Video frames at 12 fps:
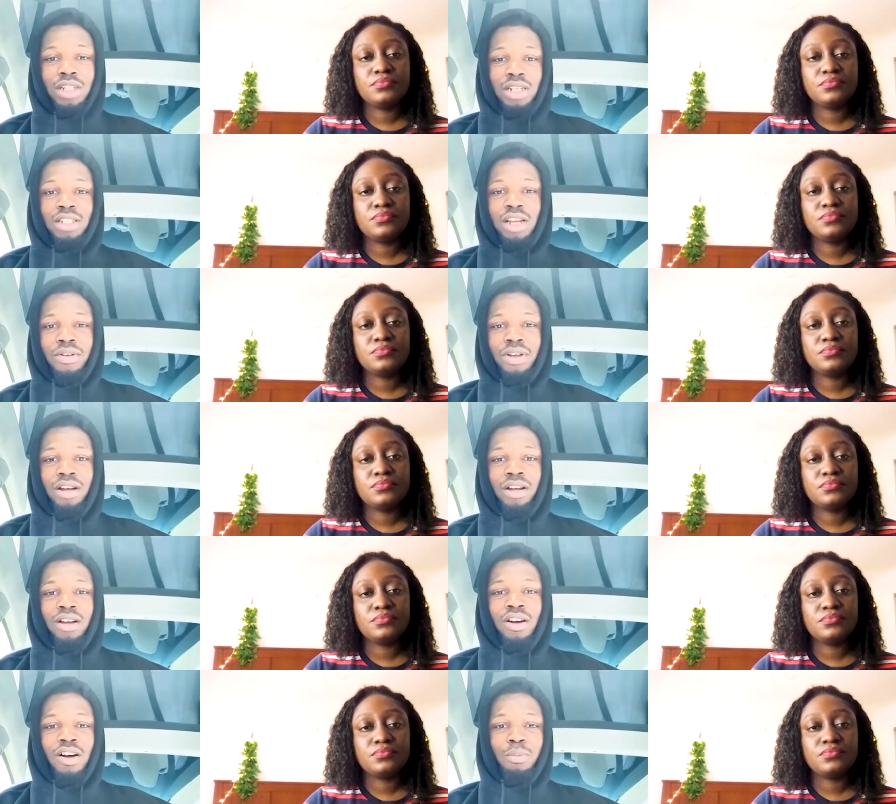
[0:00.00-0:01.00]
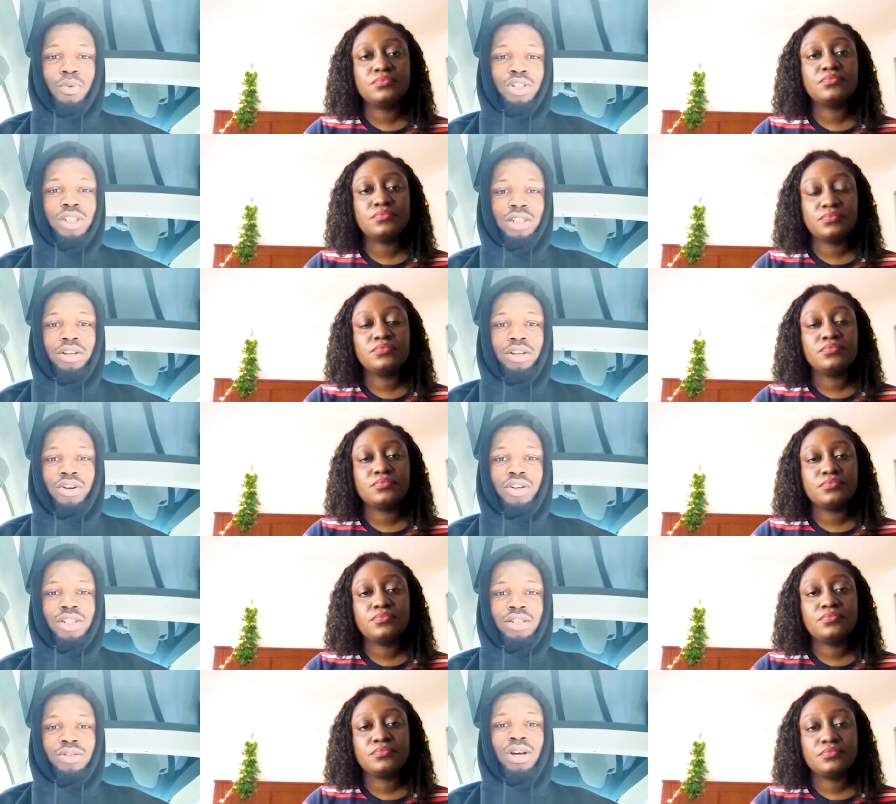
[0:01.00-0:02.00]
Speaker 1: in this area of blockchain
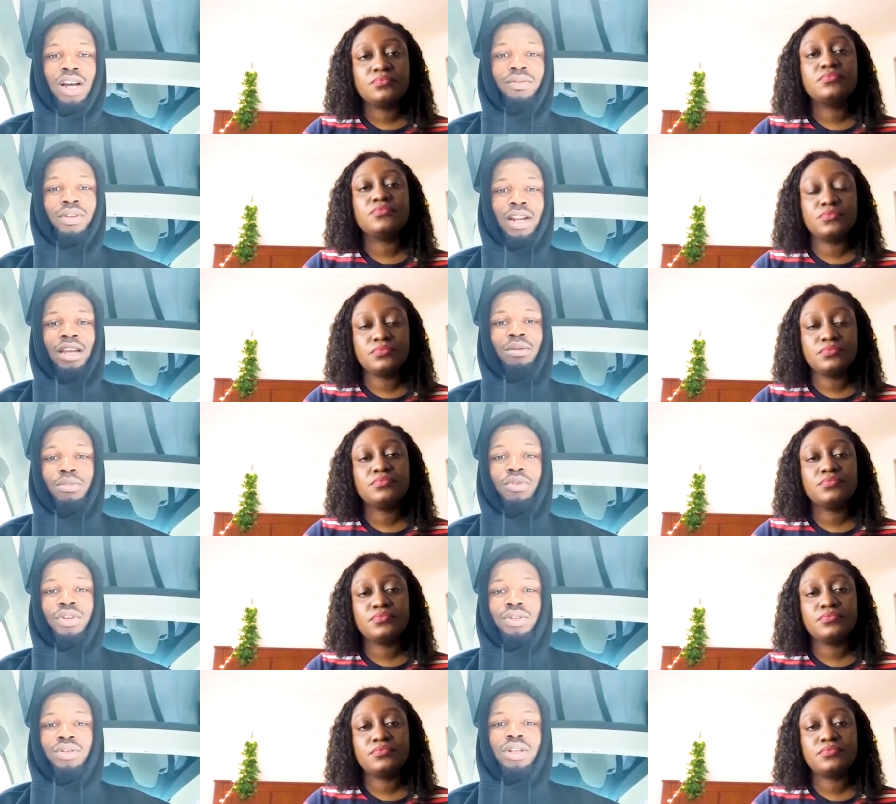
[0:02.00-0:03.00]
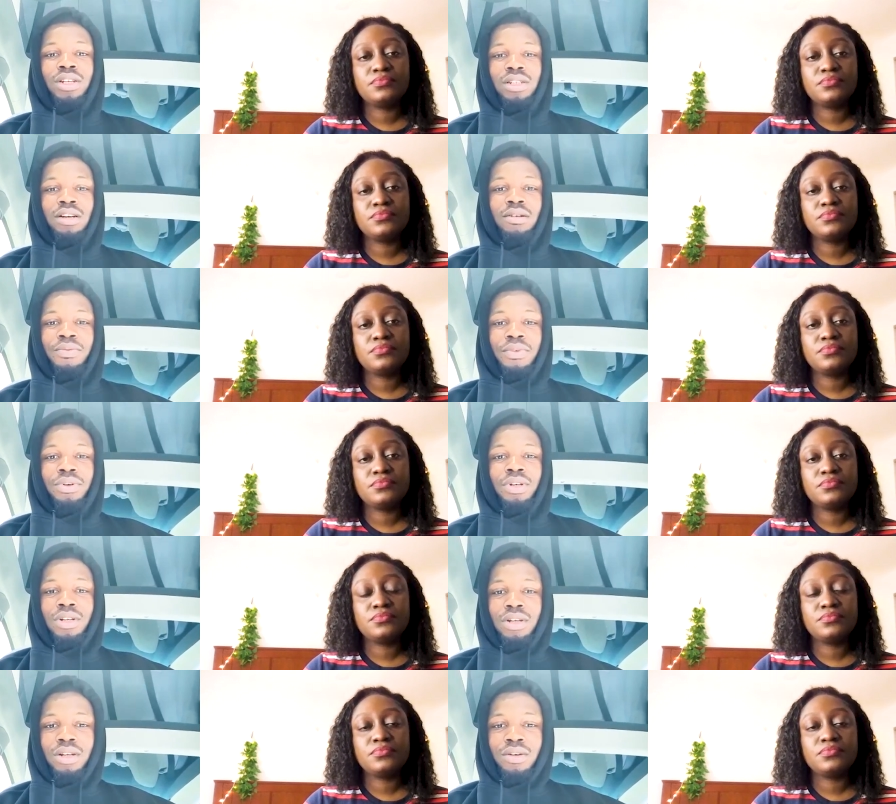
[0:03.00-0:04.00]
technology. So I have to like move into this um,
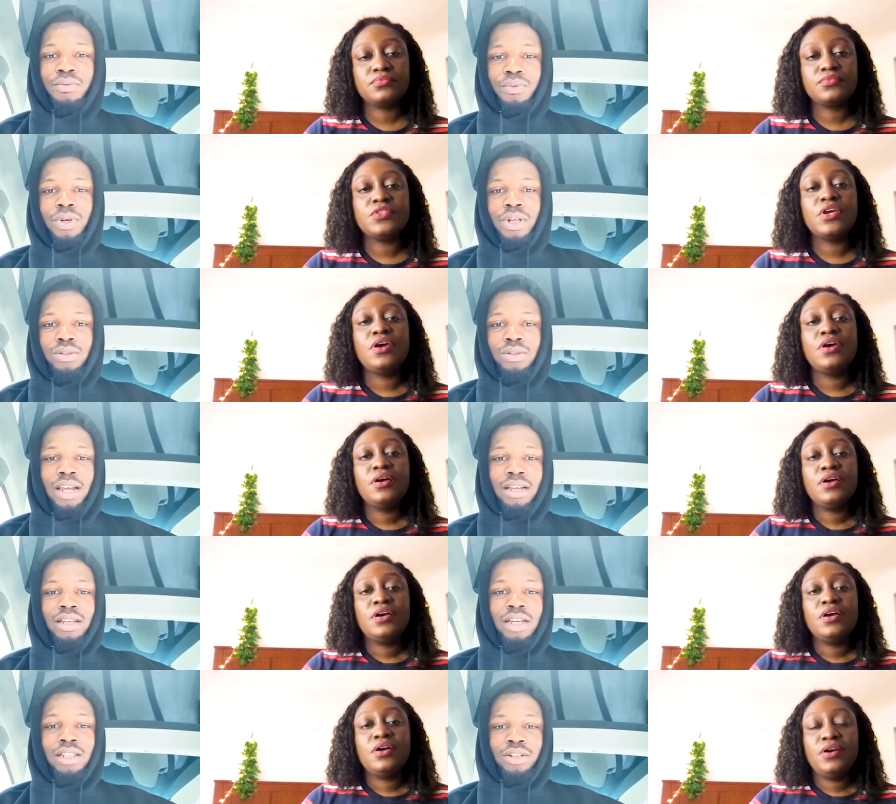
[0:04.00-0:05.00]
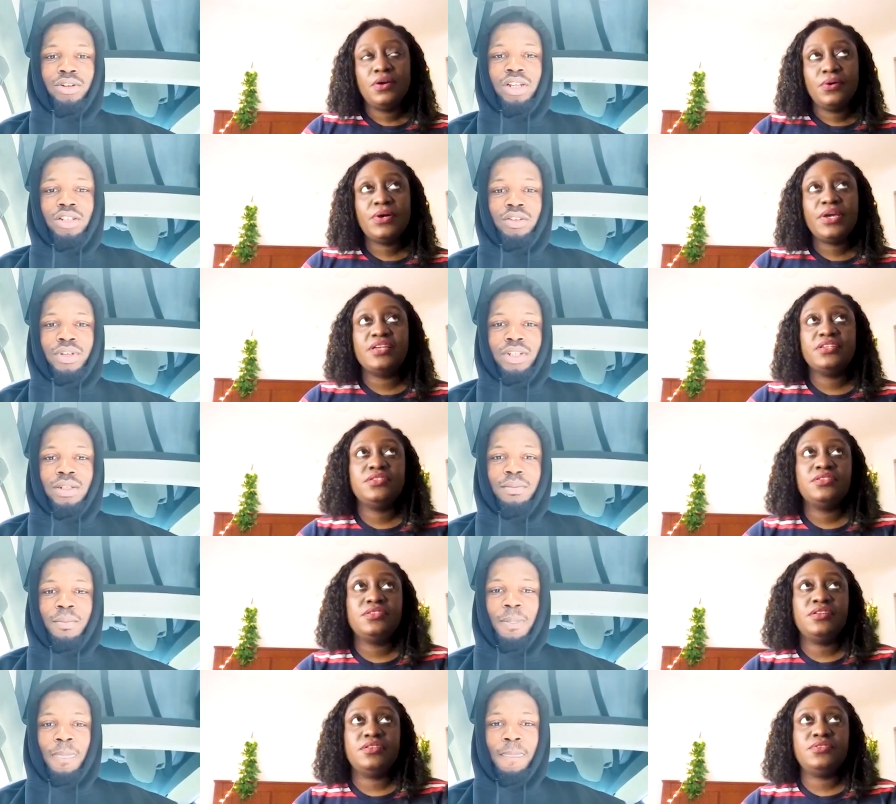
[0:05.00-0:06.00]
field fully to like get the knowledge. Okay, of-
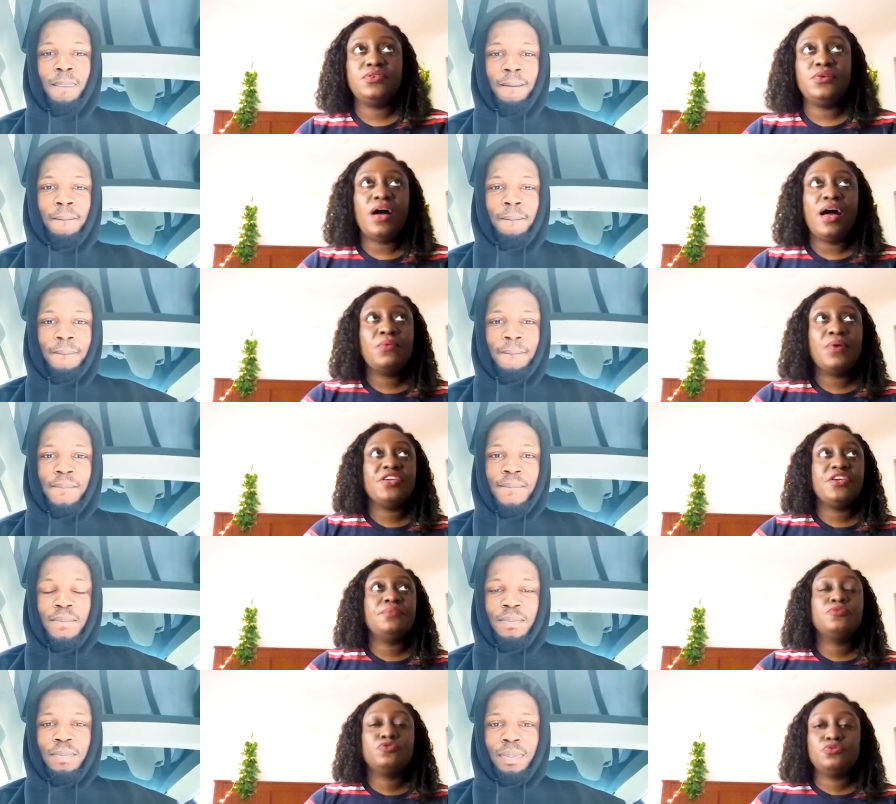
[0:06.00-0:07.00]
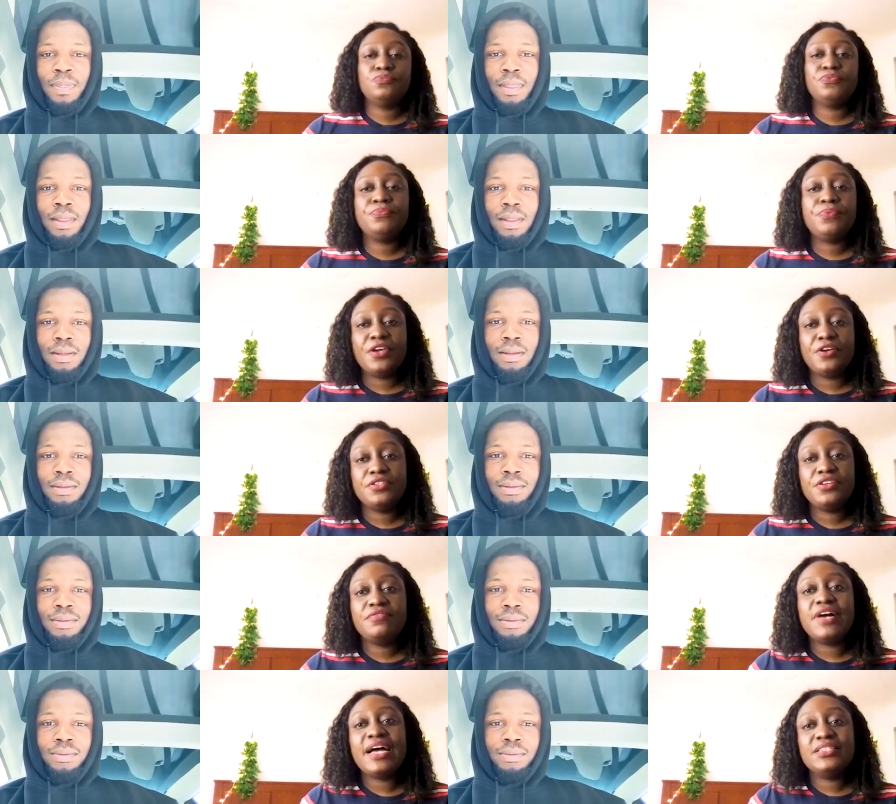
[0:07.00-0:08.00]
Speaker 2: so how were you able to prepare
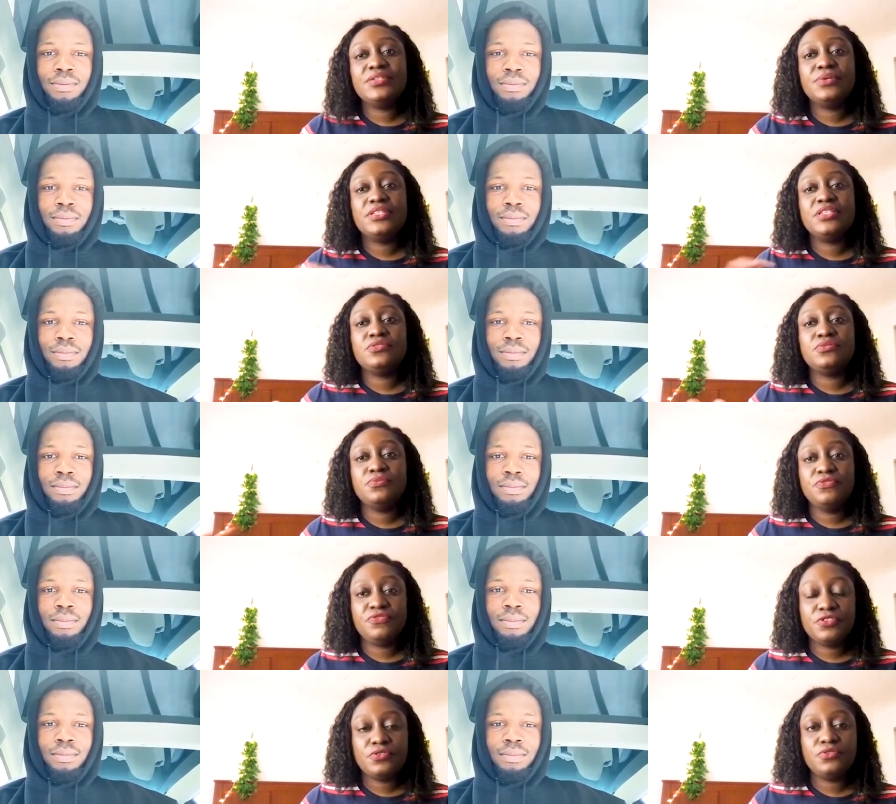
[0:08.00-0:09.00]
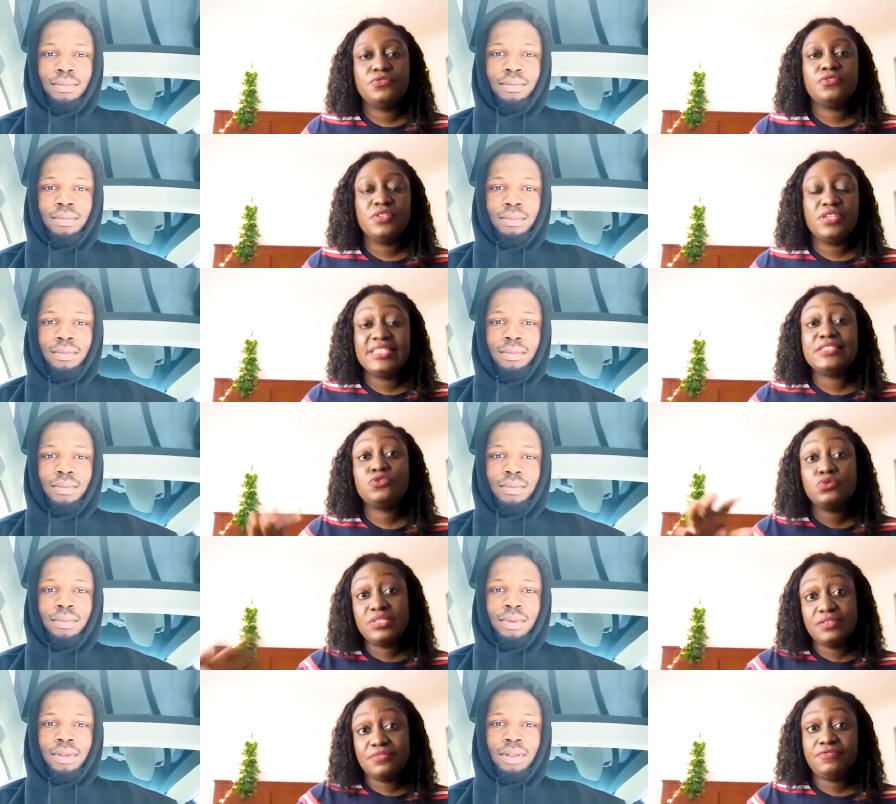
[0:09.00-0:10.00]
yourself adequately to move into those
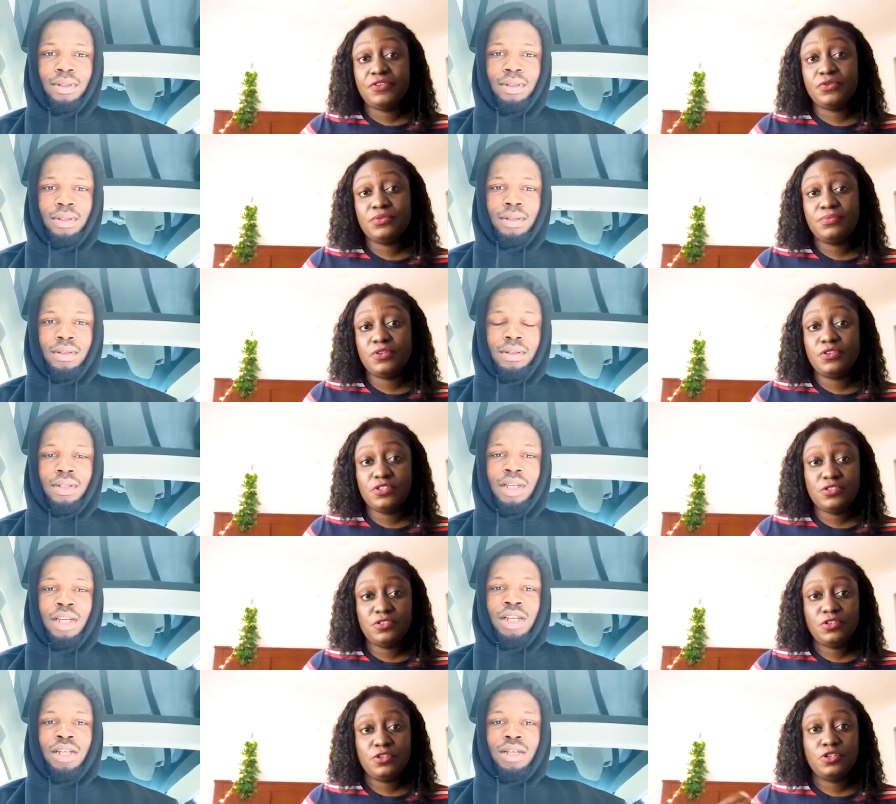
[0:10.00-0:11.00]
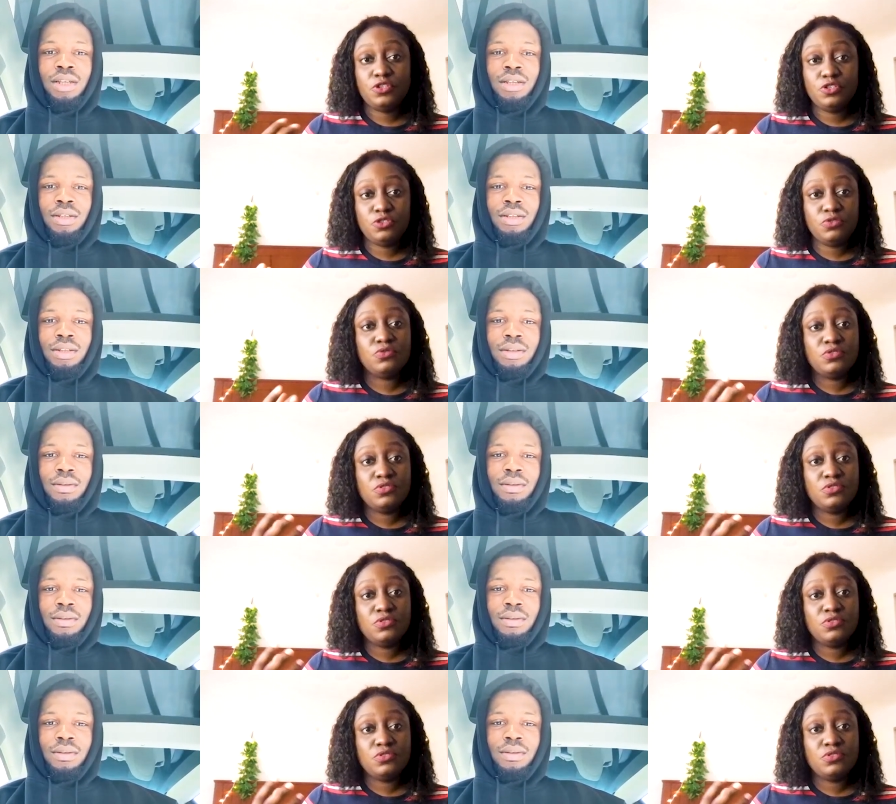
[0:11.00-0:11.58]
into the field? Because you